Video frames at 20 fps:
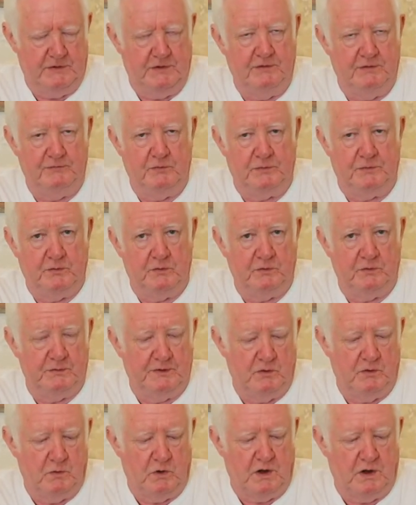if you've been with
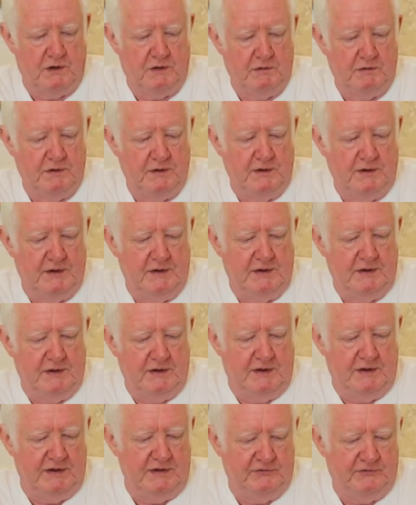me a while,
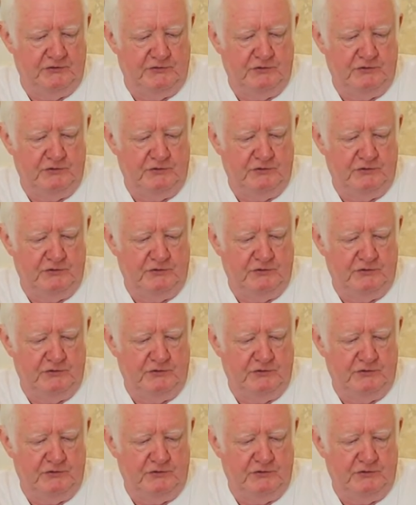is to